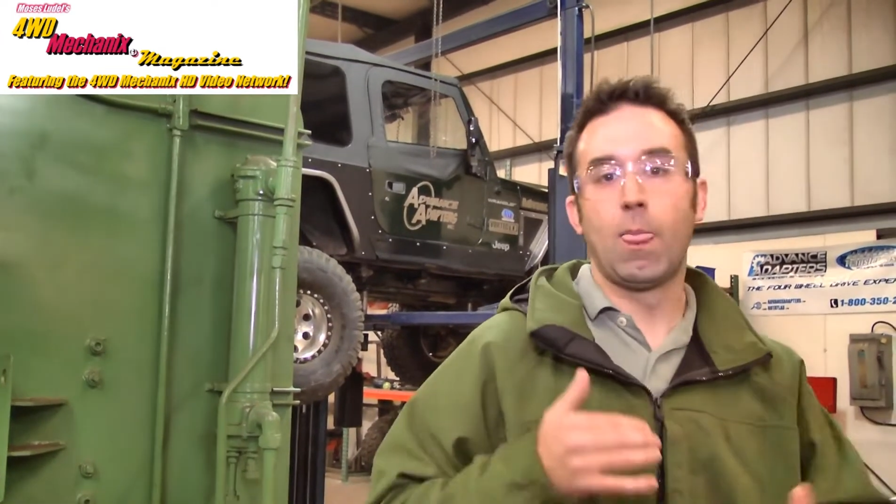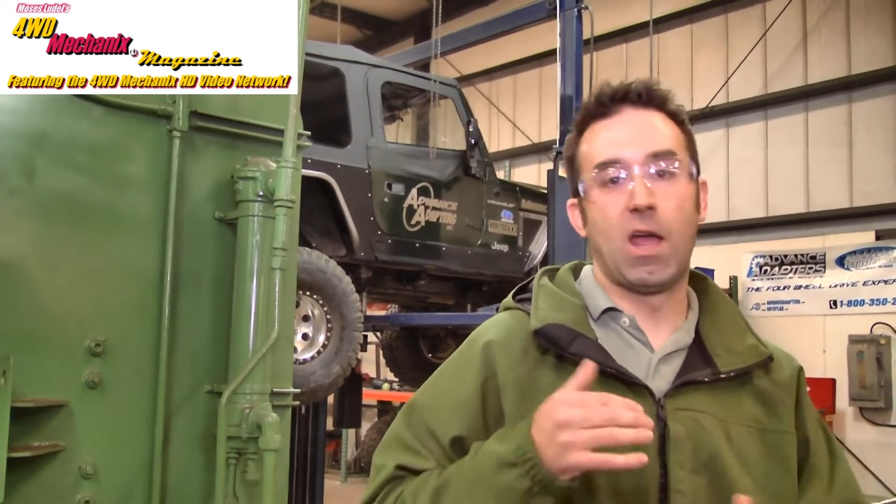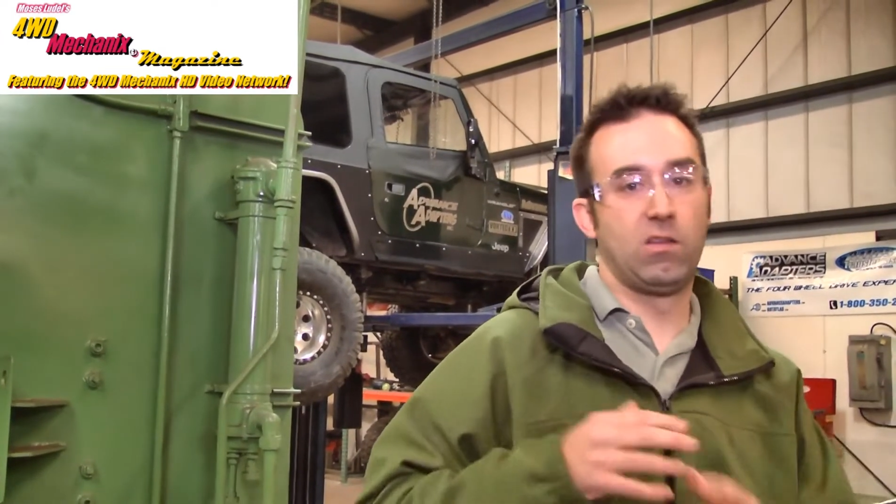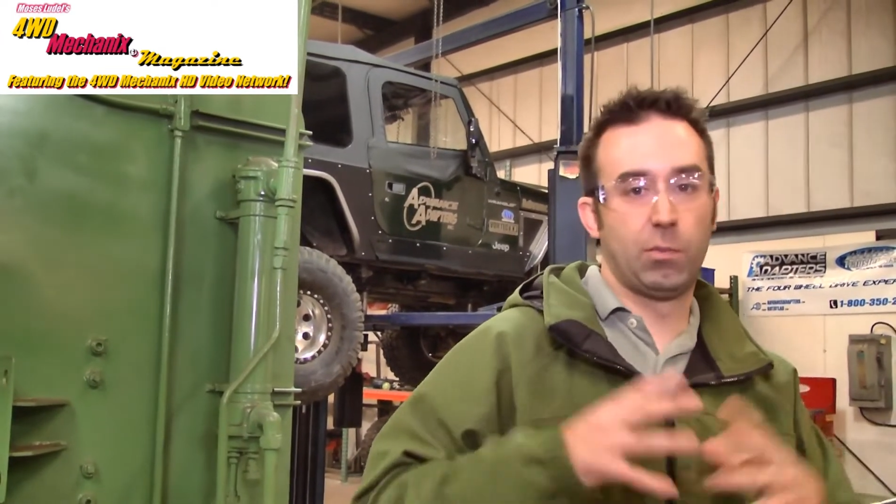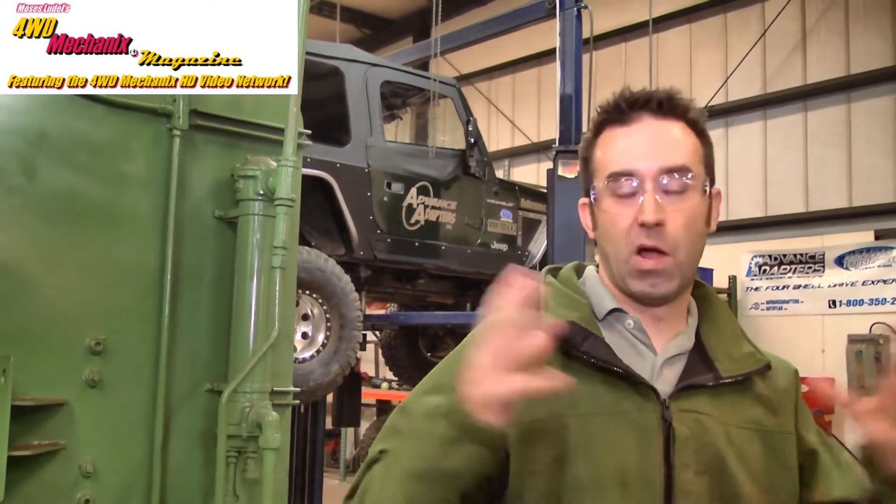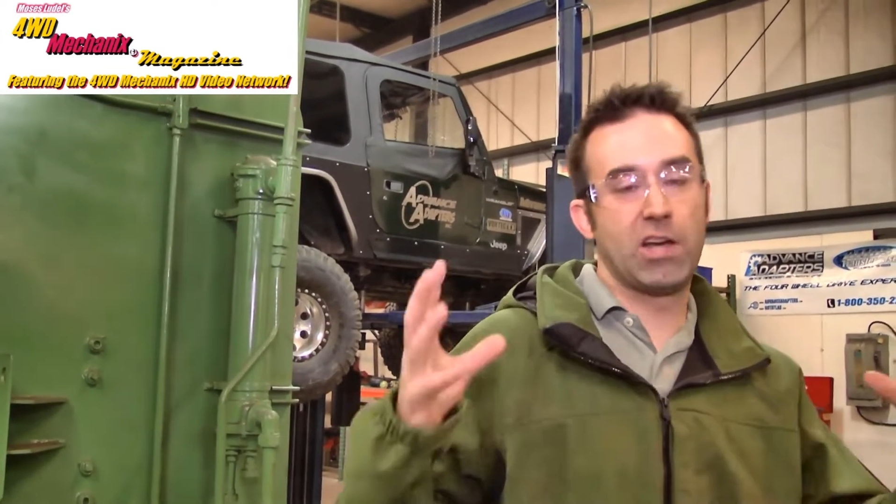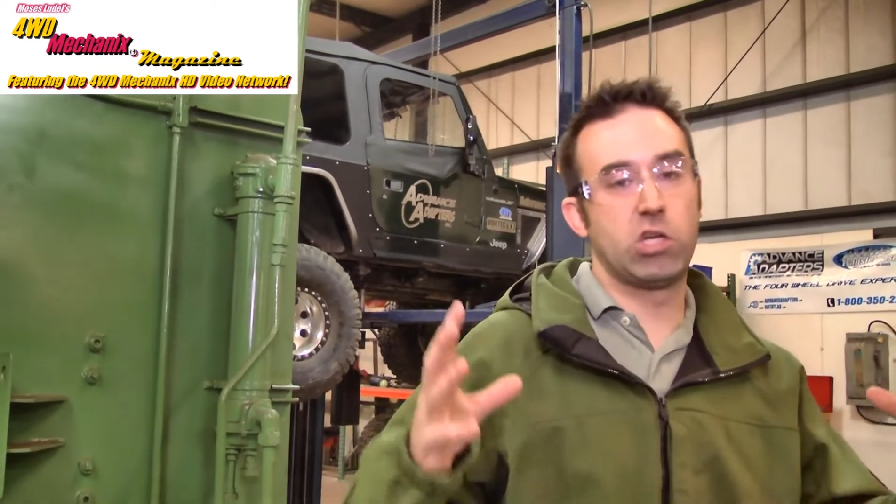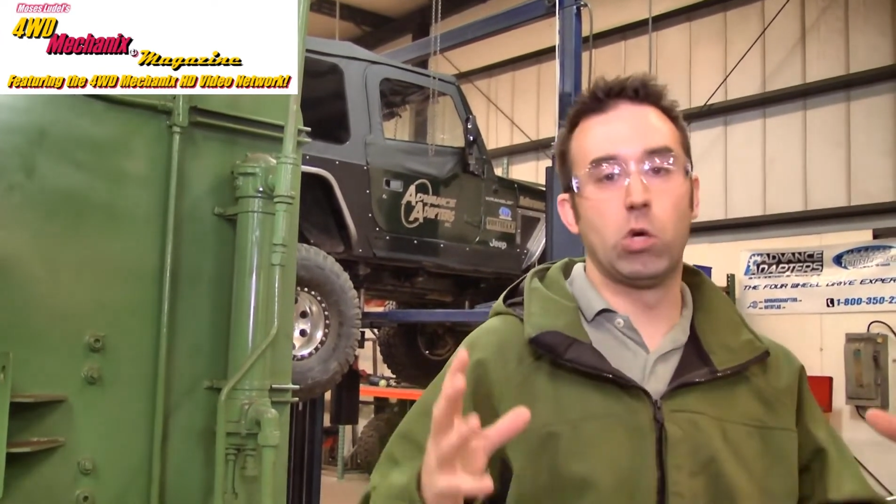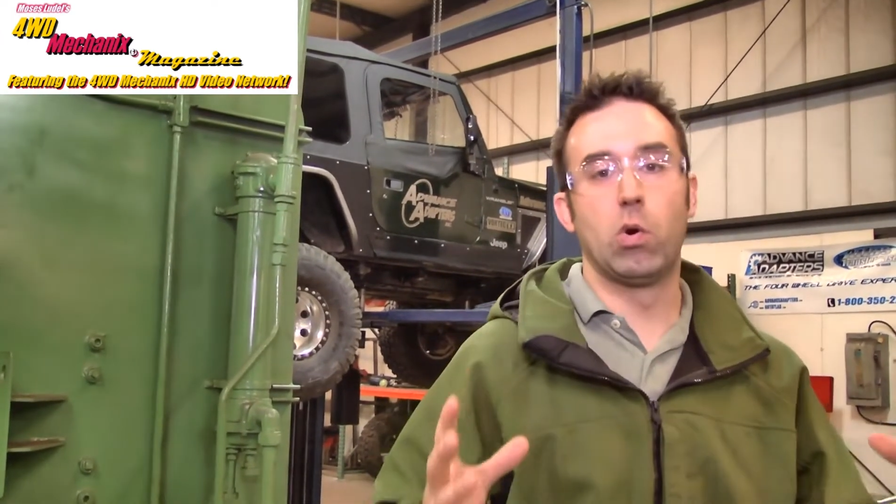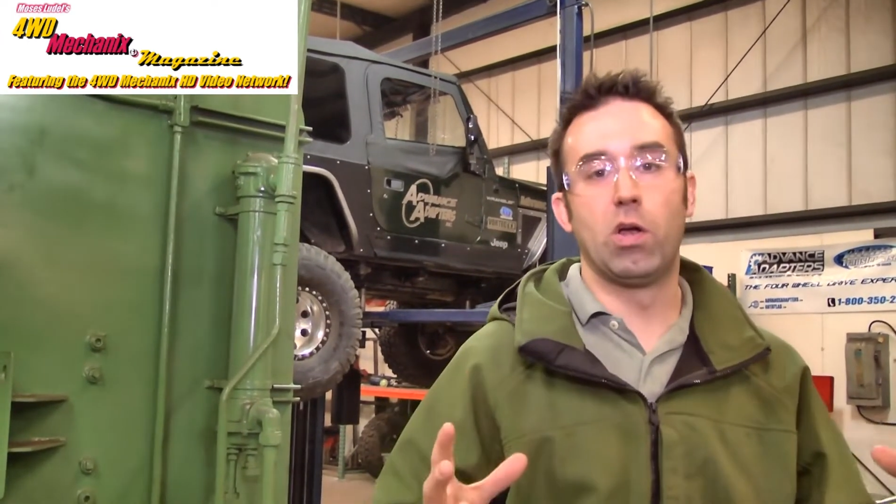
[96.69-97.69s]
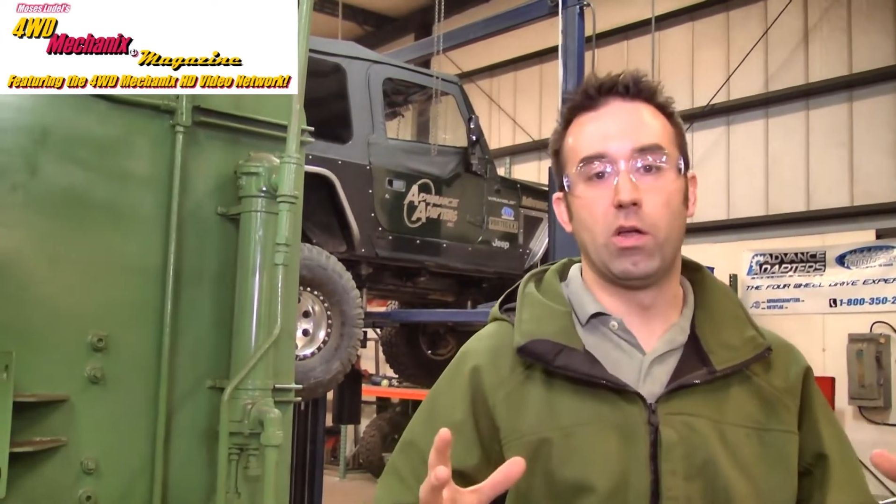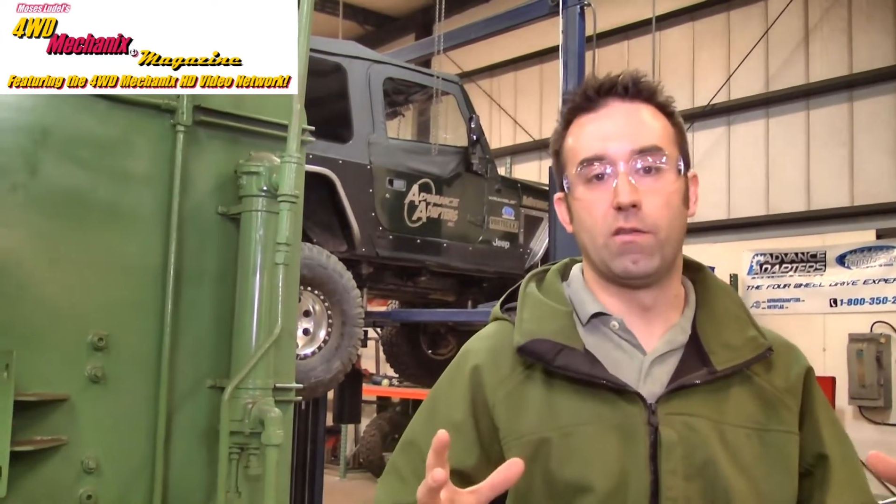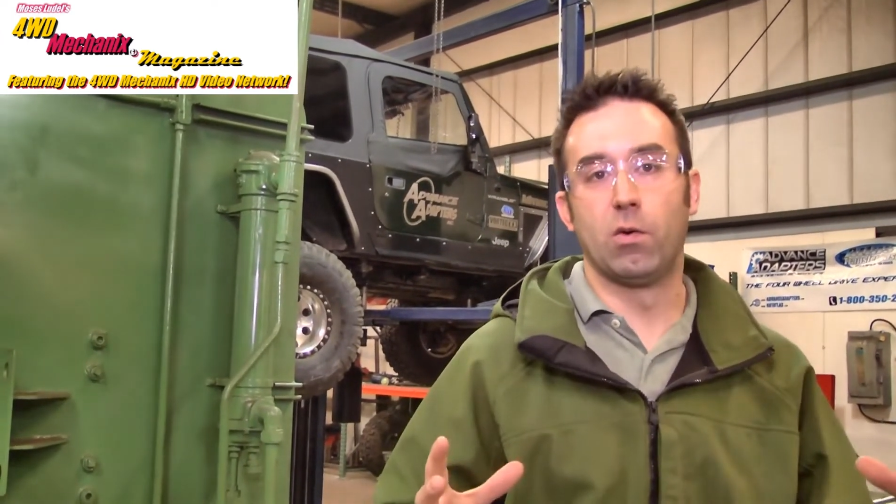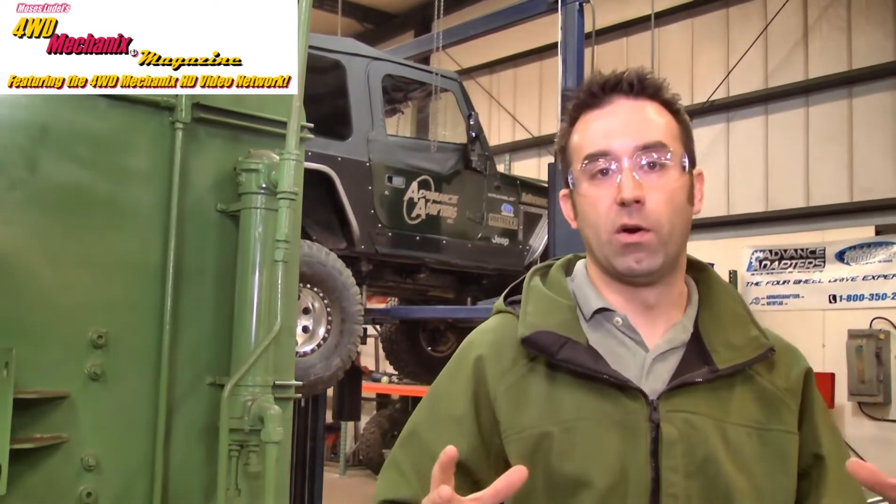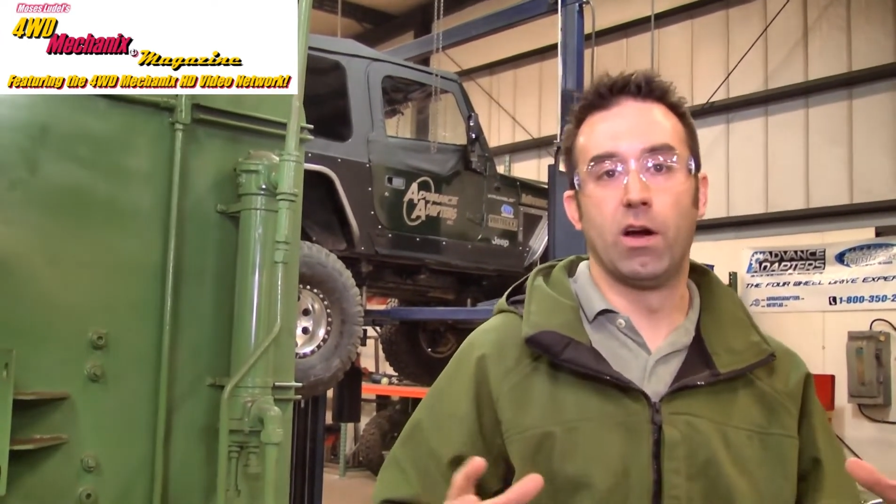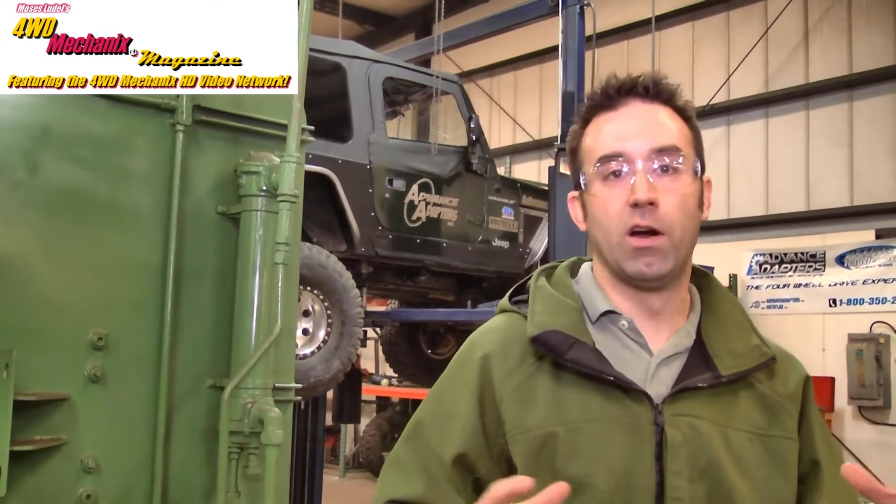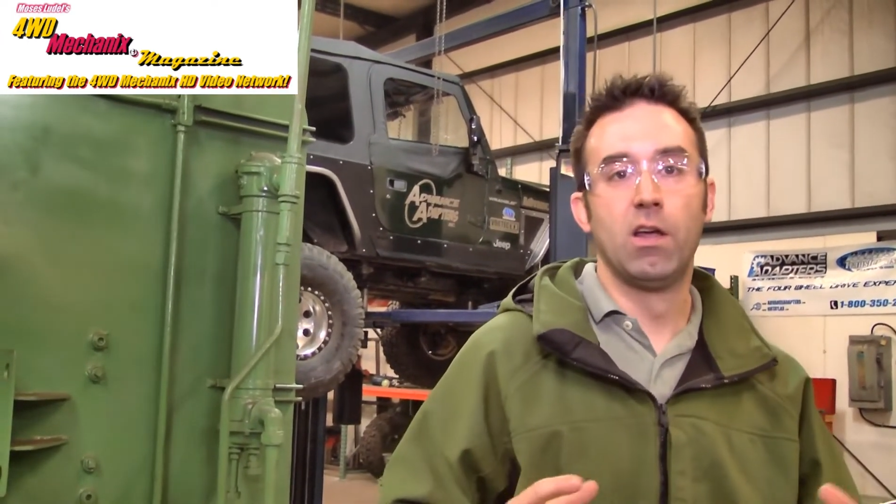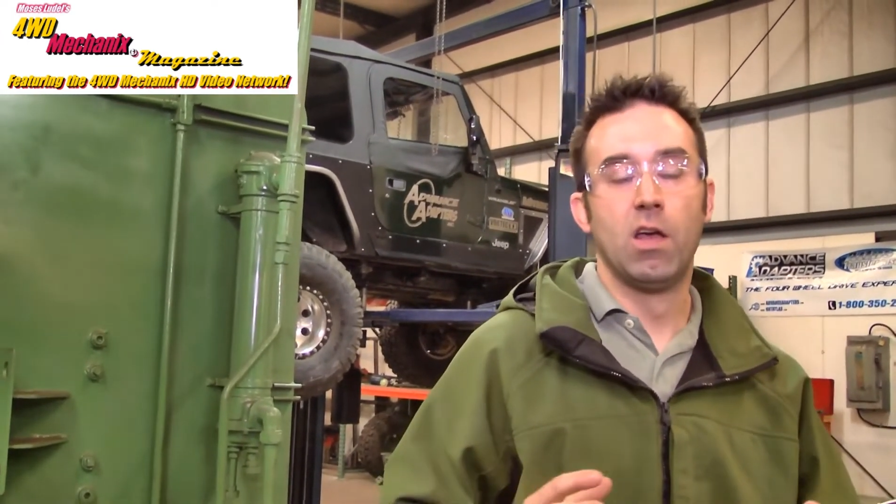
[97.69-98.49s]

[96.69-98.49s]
and splashing oil everywhere.